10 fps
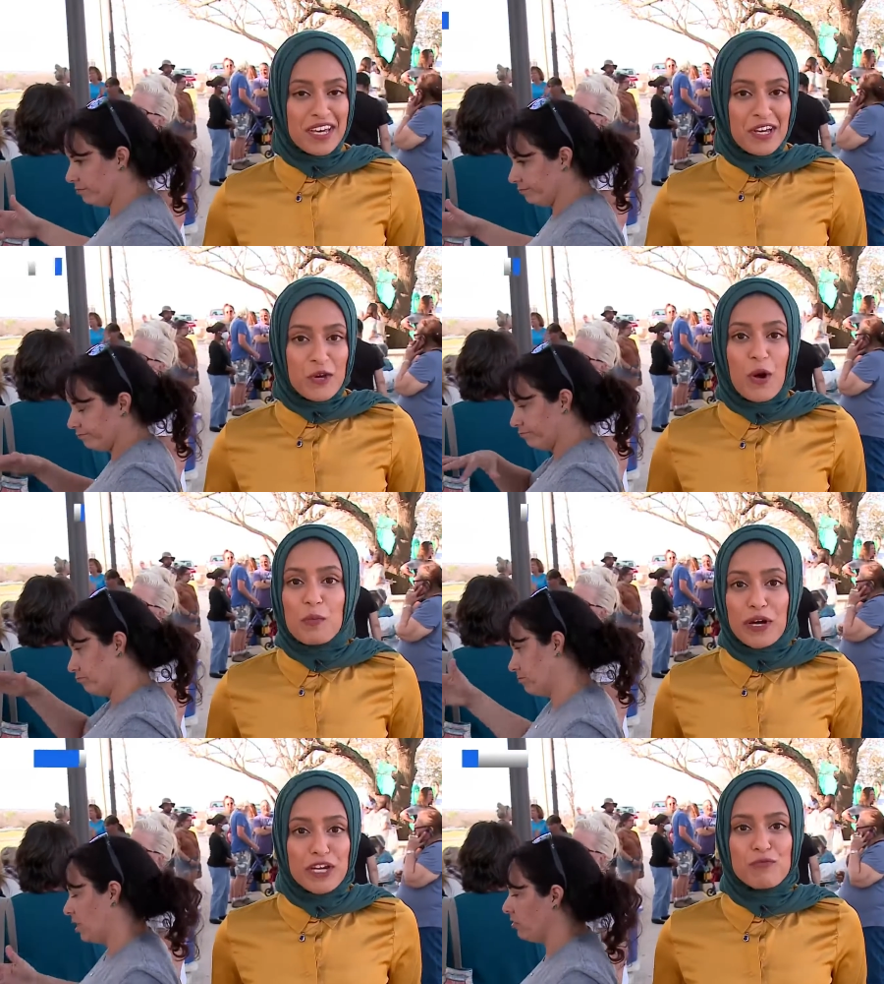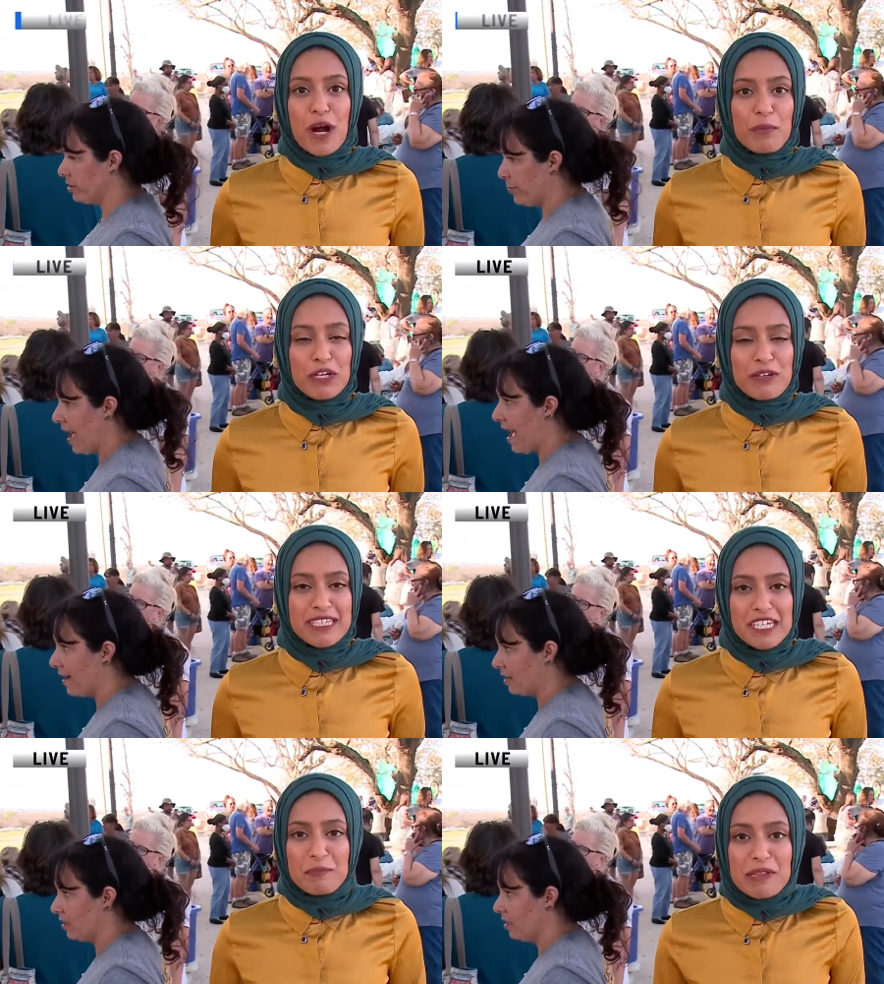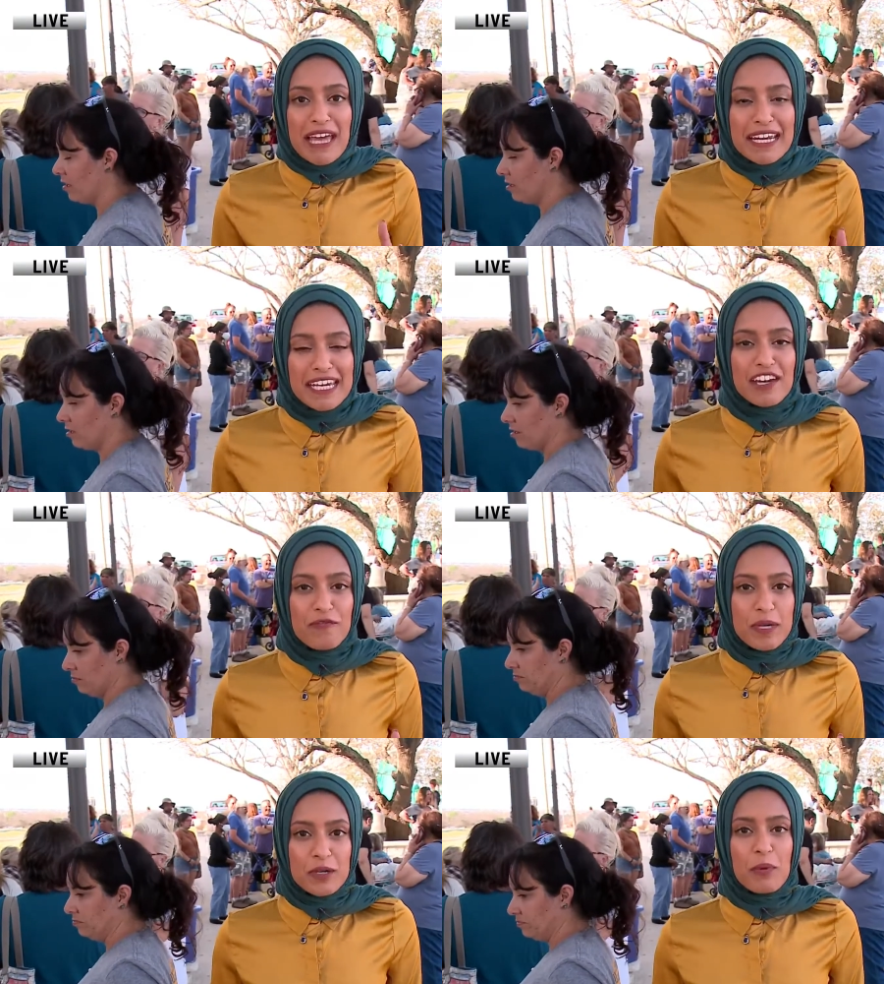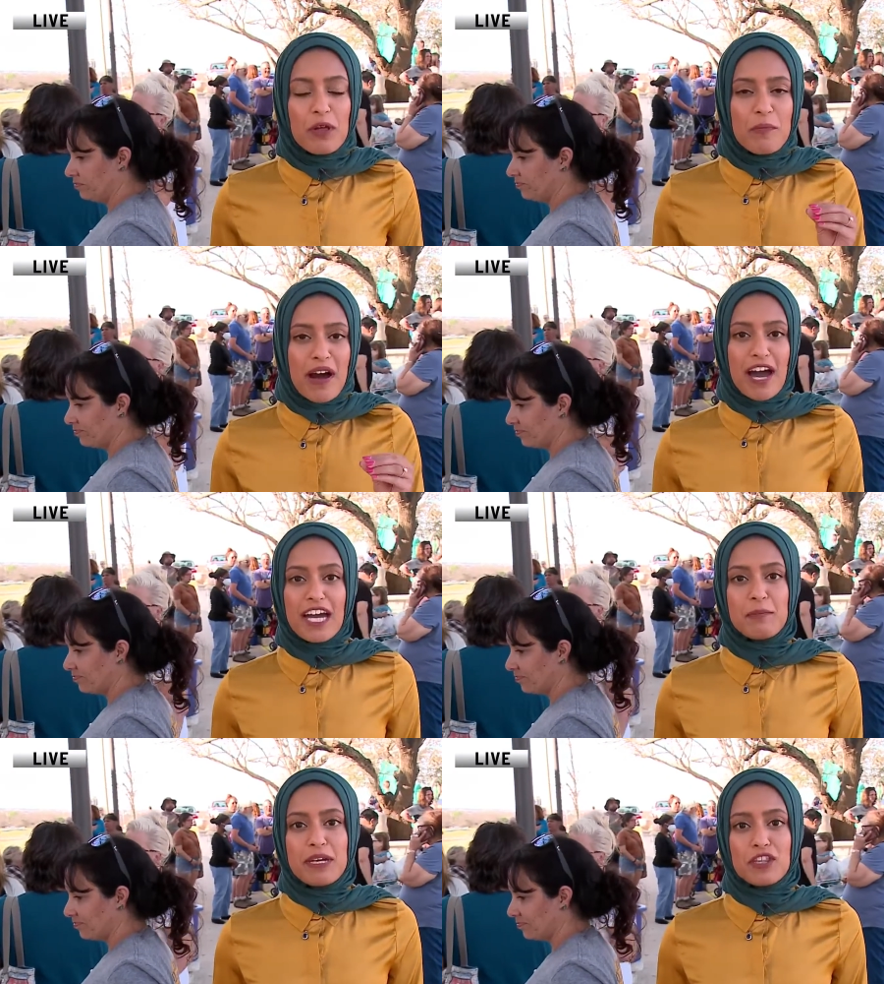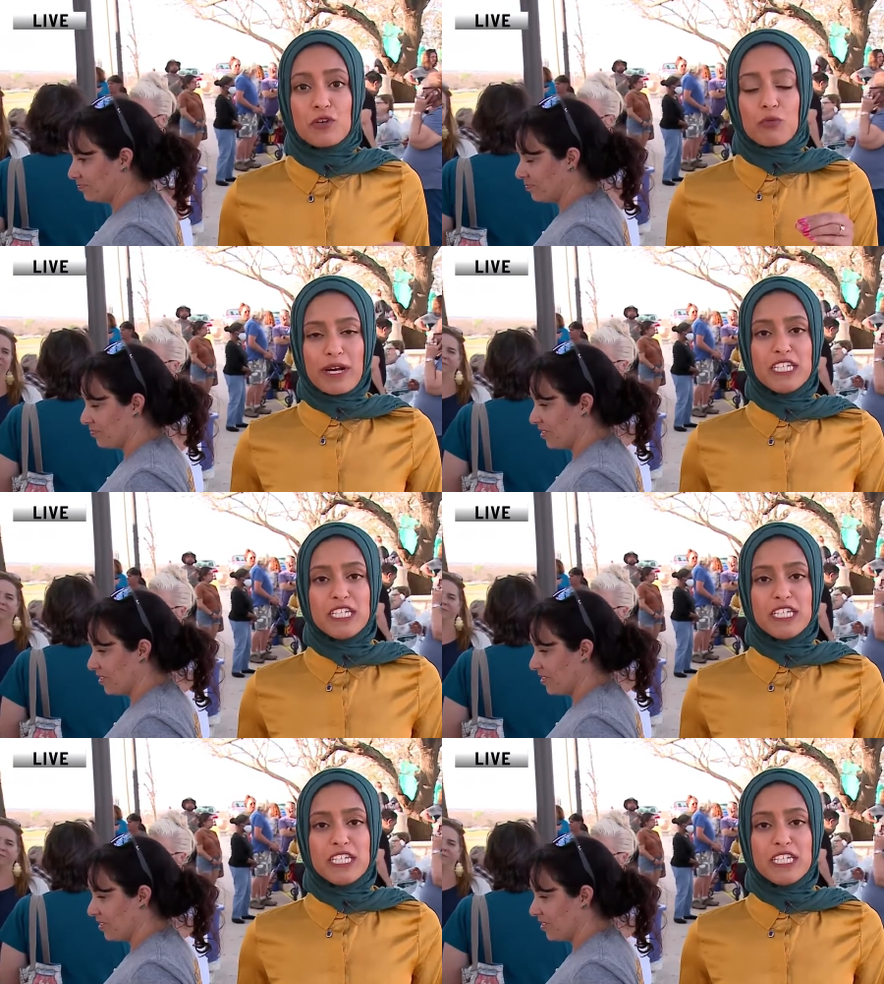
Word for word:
Speaker 1: Well, Britt and Robert, you can see plenty of people behind me. The Grace